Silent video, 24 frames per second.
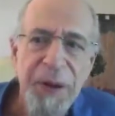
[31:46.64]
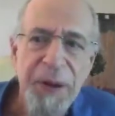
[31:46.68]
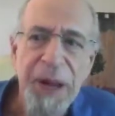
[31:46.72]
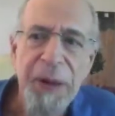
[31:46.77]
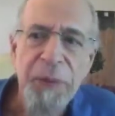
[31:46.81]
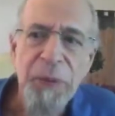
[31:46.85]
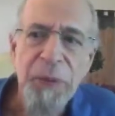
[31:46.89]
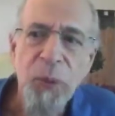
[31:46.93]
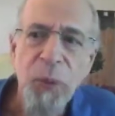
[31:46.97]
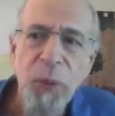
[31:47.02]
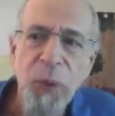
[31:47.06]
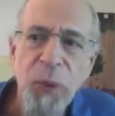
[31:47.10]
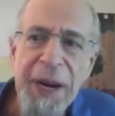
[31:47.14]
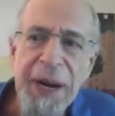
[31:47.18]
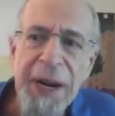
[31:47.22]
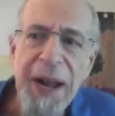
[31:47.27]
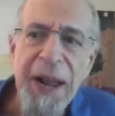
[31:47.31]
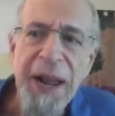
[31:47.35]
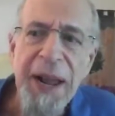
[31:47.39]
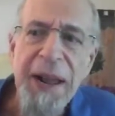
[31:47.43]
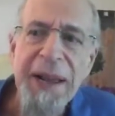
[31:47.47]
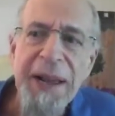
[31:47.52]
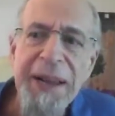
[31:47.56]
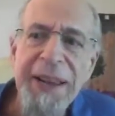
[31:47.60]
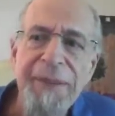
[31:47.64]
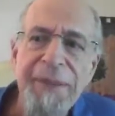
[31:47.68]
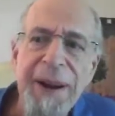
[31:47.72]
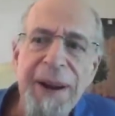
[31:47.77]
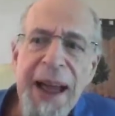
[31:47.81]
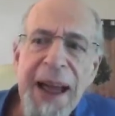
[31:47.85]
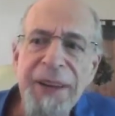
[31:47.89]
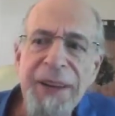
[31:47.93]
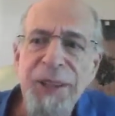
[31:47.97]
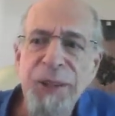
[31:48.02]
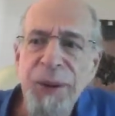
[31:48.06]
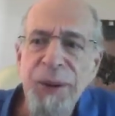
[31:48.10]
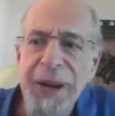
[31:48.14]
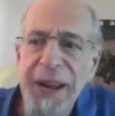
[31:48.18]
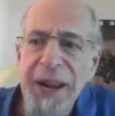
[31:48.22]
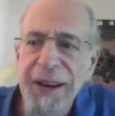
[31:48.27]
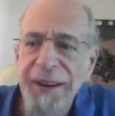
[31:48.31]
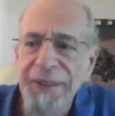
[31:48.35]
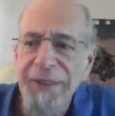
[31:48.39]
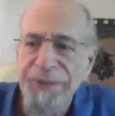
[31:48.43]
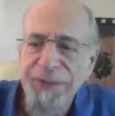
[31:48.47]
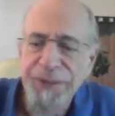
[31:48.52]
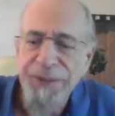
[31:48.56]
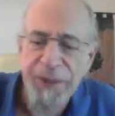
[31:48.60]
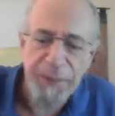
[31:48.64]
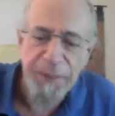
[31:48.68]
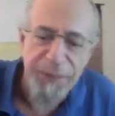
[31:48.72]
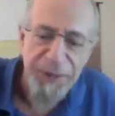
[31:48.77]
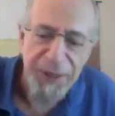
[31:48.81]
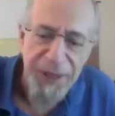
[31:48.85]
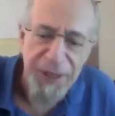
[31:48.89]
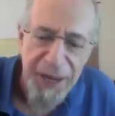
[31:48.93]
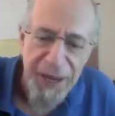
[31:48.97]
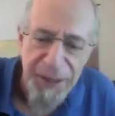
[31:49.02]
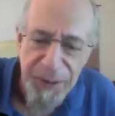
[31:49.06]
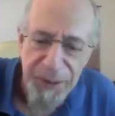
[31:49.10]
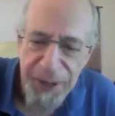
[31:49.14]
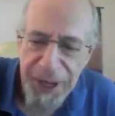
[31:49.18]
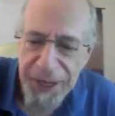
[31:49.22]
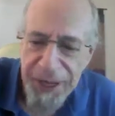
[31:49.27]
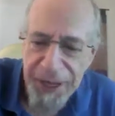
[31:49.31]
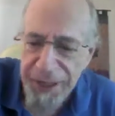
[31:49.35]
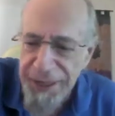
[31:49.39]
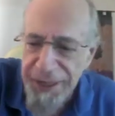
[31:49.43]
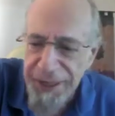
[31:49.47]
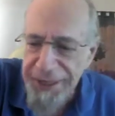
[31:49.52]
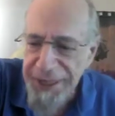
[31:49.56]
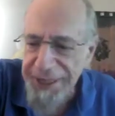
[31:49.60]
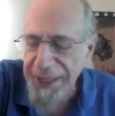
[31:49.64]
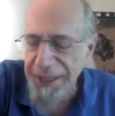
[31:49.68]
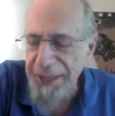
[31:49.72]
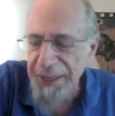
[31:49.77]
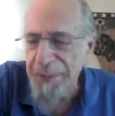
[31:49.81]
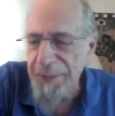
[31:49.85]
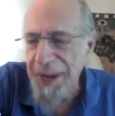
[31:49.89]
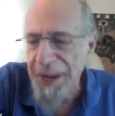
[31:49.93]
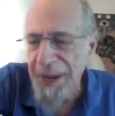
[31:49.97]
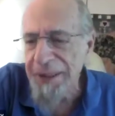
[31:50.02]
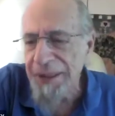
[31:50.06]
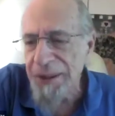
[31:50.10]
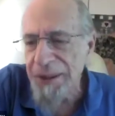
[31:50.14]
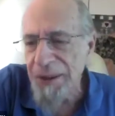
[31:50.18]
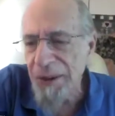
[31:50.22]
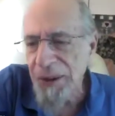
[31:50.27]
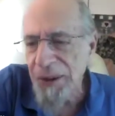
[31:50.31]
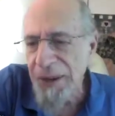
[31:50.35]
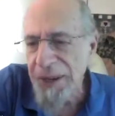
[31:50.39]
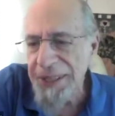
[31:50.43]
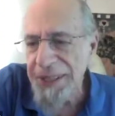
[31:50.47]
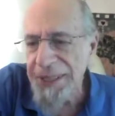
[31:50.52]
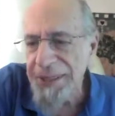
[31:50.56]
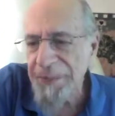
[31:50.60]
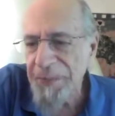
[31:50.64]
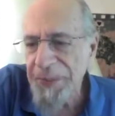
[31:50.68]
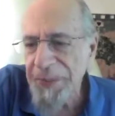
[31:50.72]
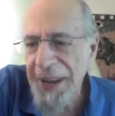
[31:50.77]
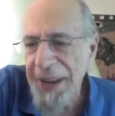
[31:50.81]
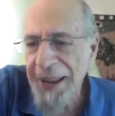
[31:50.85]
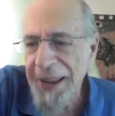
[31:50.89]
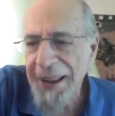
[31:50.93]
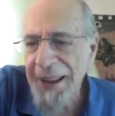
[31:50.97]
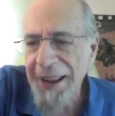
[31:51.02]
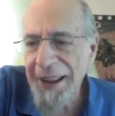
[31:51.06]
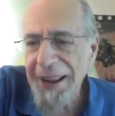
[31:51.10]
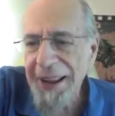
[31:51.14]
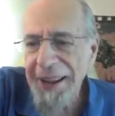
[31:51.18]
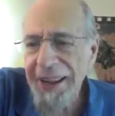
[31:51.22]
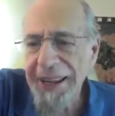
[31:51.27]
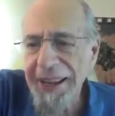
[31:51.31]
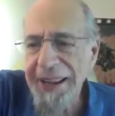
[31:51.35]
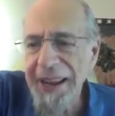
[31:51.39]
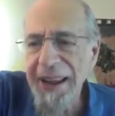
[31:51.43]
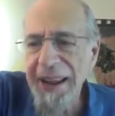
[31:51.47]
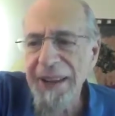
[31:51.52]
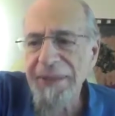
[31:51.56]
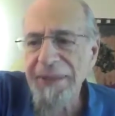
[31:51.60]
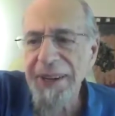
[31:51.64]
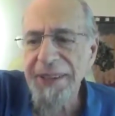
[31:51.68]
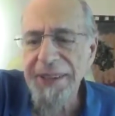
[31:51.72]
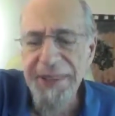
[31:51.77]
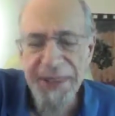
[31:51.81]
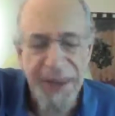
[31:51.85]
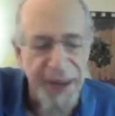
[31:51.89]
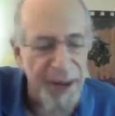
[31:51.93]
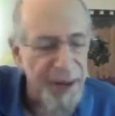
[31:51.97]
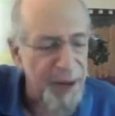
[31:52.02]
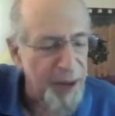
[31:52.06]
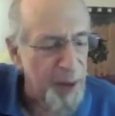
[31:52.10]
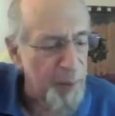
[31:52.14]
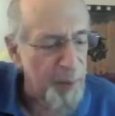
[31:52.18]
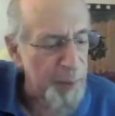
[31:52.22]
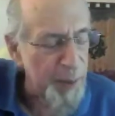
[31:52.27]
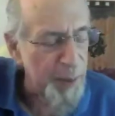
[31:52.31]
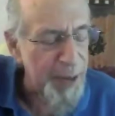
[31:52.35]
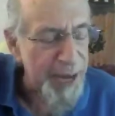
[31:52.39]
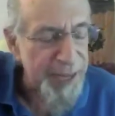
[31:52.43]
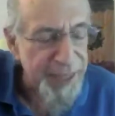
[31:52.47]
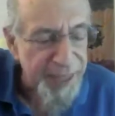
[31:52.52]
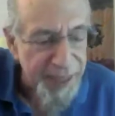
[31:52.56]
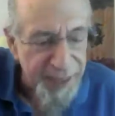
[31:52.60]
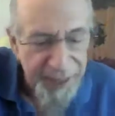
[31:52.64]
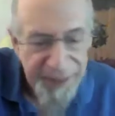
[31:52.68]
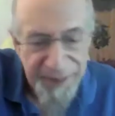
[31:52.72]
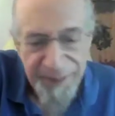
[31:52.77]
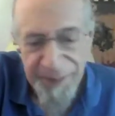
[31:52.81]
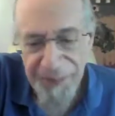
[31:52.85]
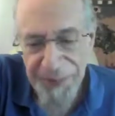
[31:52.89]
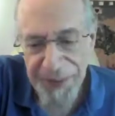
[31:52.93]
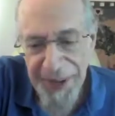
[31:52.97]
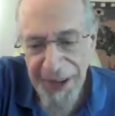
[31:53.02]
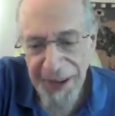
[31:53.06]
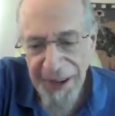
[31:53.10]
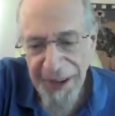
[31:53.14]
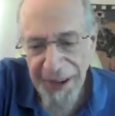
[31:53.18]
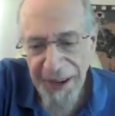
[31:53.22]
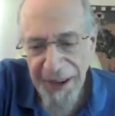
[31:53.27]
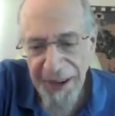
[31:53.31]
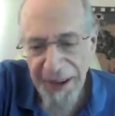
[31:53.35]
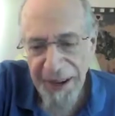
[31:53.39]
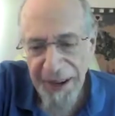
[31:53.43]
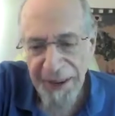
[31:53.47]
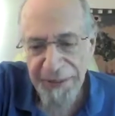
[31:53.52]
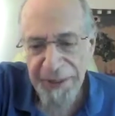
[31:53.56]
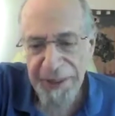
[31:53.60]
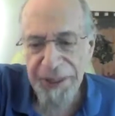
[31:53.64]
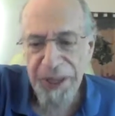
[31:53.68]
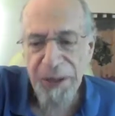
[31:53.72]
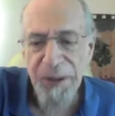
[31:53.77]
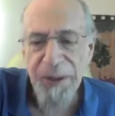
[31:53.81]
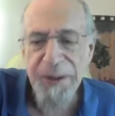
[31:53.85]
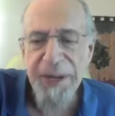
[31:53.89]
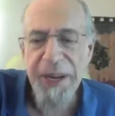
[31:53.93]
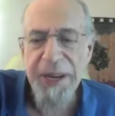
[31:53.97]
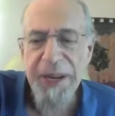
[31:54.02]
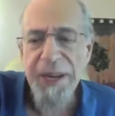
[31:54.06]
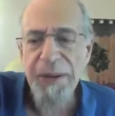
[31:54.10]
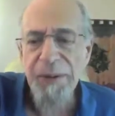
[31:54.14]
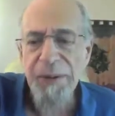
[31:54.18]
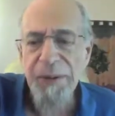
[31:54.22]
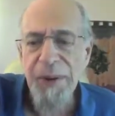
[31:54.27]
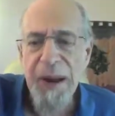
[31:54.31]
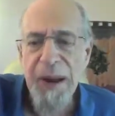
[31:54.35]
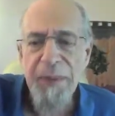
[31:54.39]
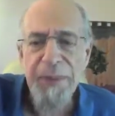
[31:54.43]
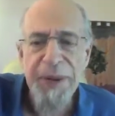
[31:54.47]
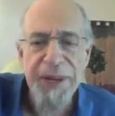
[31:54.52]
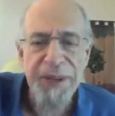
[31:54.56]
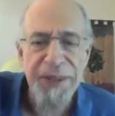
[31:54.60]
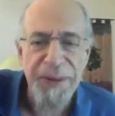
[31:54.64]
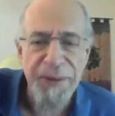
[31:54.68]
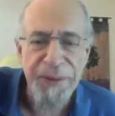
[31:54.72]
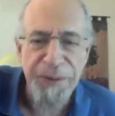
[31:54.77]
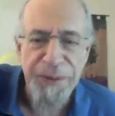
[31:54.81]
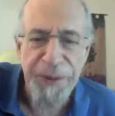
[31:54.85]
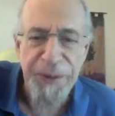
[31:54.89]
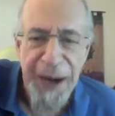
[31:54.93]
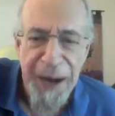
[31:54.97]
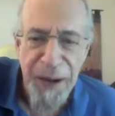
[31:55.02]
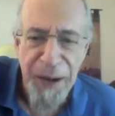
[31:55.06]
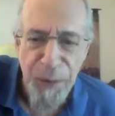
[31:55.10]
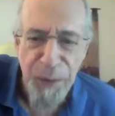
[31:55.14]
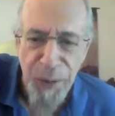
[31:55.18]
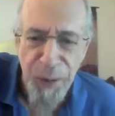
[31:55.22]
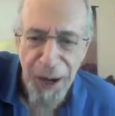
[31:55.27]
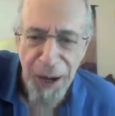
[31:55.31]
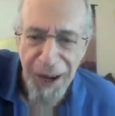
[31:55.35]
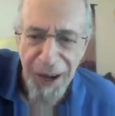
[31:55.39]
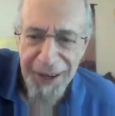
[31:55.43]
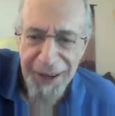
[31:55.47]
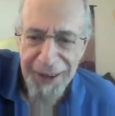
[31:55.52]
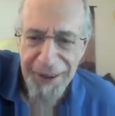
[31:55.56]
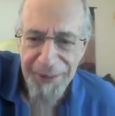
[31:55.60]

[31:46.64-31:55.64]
When I graduated from John Grinder's 6-month course, he gave us a present of a Tony Robbins firewalk.